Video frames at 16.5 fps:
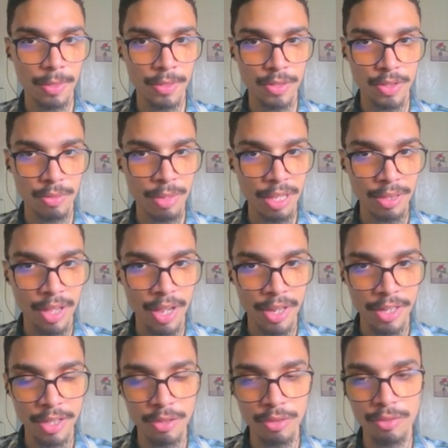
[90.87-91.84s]
command
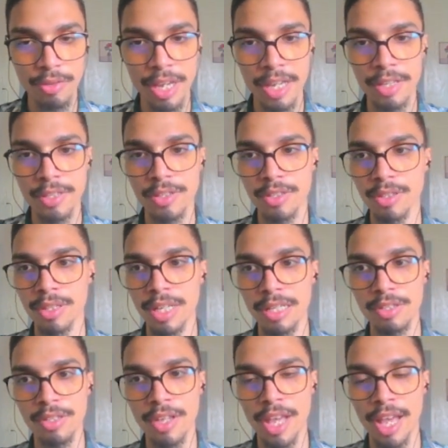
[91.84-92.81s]
line interface,
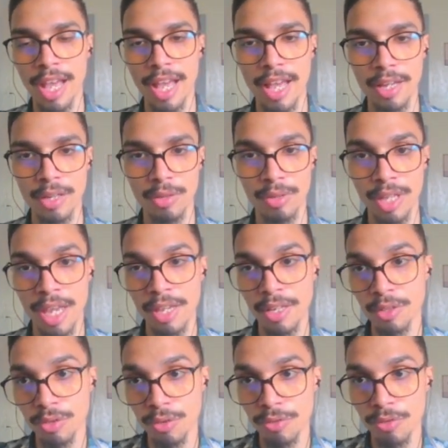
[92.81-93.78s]
let's create
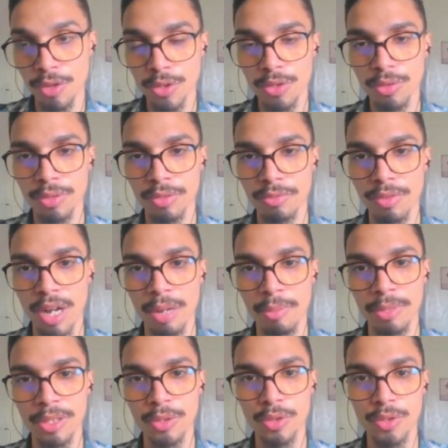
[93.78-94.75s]
a new virtual
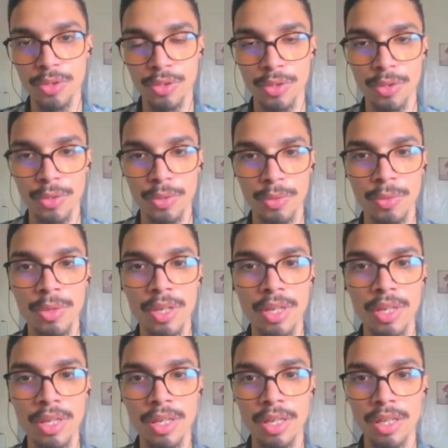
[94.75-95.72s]
environment to
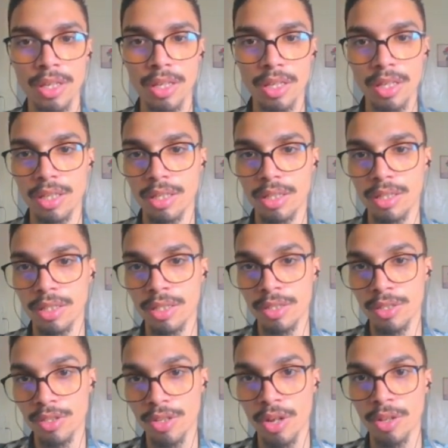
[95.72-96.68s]

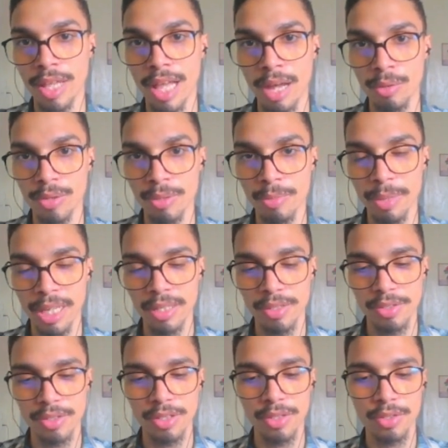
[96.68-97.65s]
install our
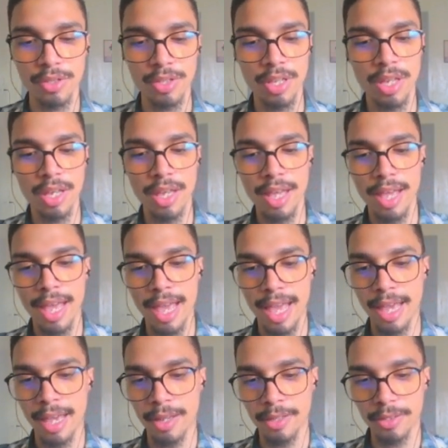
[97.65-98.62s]
dependencies.
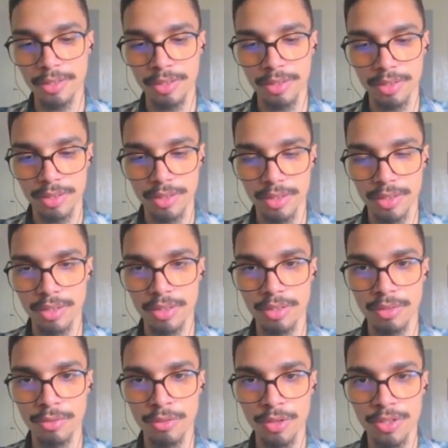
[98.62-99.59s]
And
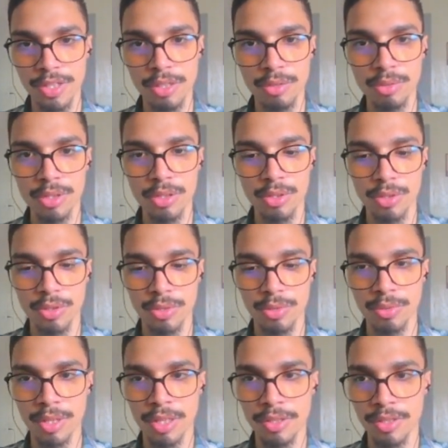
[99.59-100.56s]
the first thing we need to
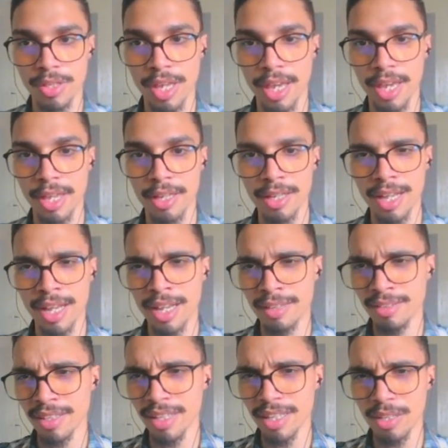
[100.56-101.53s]
do, let's say, I
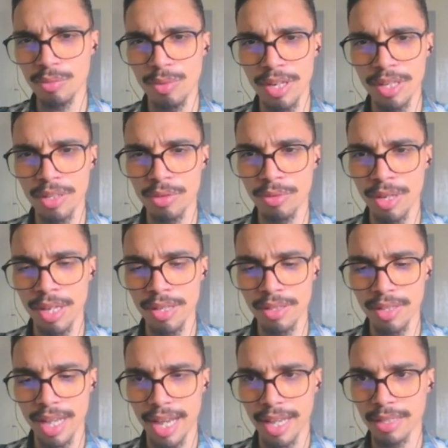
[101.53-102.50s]
think I already
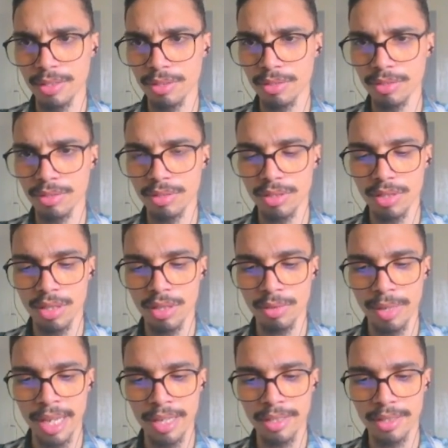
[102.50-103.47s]
created that. Oh
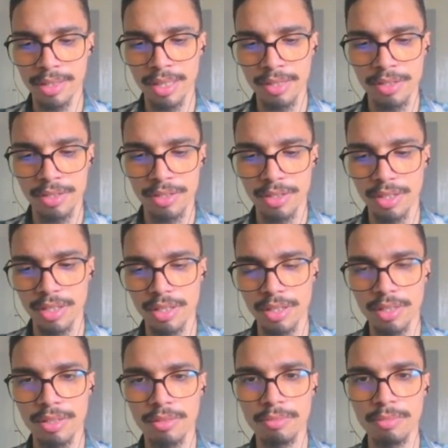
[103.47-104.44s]
wait, let's see,
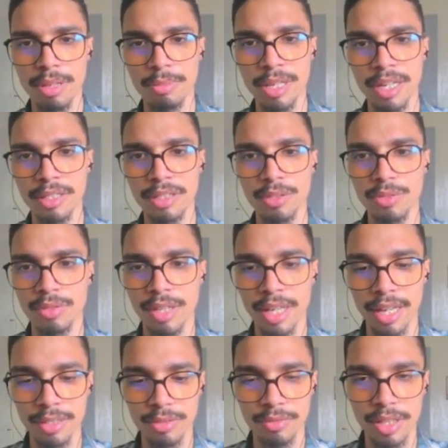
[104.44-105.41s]
maybe I need to
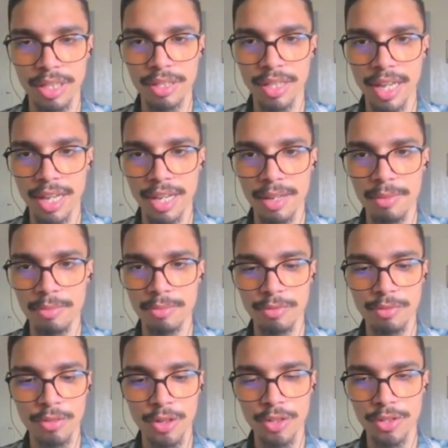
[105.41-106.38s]
deactivate that
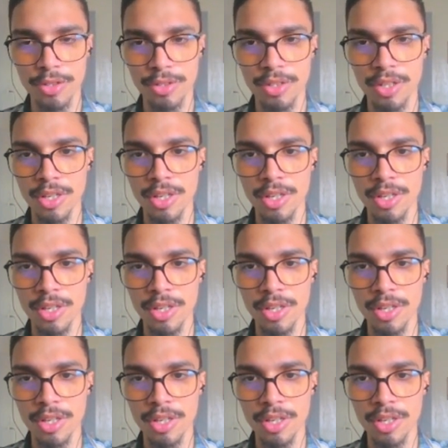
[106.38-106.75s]
first.